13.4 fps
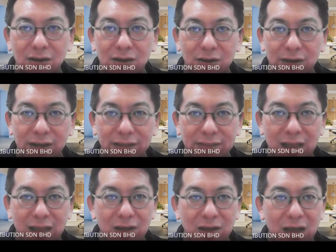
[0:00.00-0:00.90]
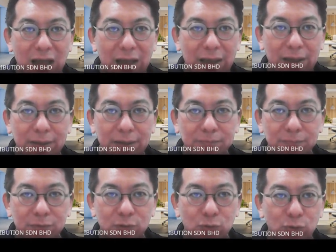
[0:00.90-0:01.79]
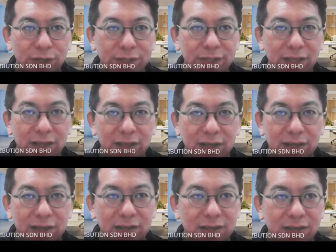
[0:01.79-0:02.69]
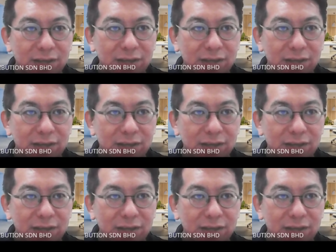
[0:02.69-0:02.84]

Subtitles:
All right. Now I'm doing the